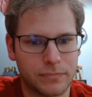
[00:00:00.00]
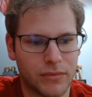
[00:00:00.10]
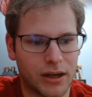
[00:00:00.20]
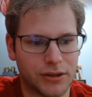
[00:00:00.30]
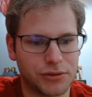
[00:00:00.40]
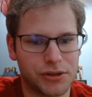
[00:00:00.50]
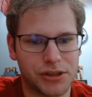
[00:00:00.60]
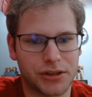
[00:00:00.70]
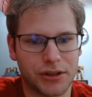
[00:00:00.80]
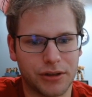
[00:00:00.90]
Hawk2G is
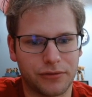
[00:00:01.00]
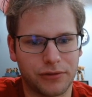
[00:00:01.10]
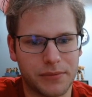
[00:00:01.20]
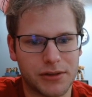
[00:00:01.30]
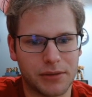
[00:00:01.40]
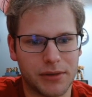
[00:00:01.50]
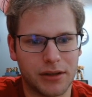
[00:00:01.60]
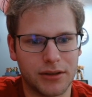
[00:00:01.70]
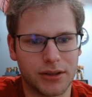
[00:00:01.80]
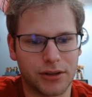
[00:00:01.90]
going to go flip summon
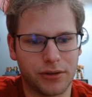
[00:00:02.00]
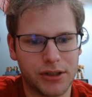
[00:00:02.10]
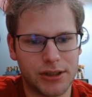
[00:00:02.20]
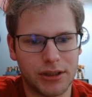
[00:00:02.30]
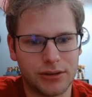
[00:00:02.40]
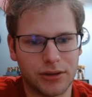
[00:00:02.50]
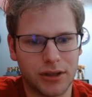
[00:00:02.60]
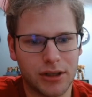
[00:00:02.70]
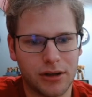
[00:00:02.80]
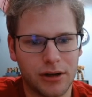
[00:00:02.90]
Dekoichi, draw a
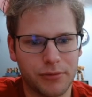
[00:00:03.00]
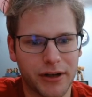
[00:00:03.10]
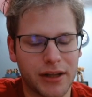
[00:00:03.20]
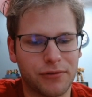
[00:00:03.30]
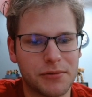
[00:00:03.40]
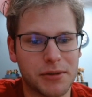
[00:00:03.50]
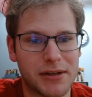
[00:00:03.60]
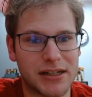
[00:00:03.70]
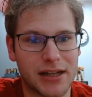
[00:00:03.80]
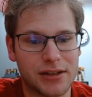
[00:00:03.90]
card. We're going to get flip
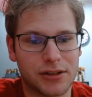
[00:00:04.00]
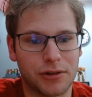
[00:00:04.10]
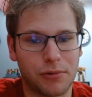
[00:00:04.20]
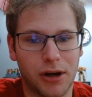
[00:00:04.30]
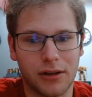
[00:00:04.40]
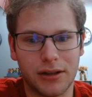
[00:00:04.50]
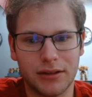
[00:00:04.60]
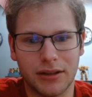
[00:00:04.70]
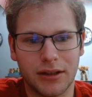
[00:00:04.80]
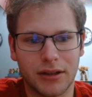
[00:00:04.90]
summon Des Koala.
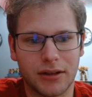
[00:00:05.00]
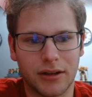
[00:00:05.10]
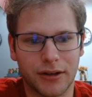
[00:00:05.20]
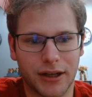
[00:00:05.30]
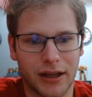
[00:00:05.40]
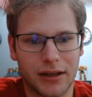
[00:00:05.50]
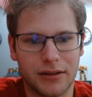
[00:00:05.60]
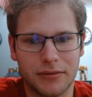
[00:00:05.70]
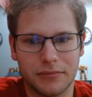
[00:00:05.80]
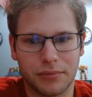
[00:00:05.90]
Okay,
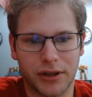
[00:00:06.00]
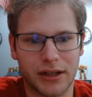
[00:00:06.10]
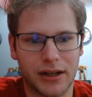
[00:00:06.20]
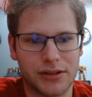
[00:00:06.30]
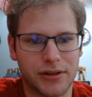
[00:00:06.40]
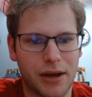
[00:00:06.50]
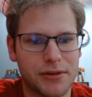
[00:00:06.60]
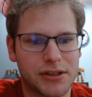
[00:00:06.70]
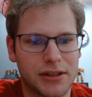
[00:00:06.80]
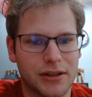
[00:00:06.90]
pretty nice. So that was
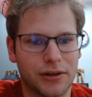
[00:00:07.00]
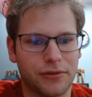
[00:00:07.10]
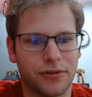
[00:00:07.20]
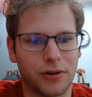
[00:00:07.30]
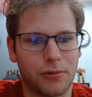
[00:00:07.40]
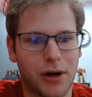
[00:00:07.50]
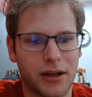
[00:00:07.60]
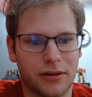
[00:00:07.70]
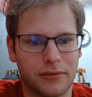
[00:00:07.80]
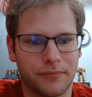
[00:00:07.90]
sitting there for a
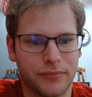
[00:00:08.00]
while.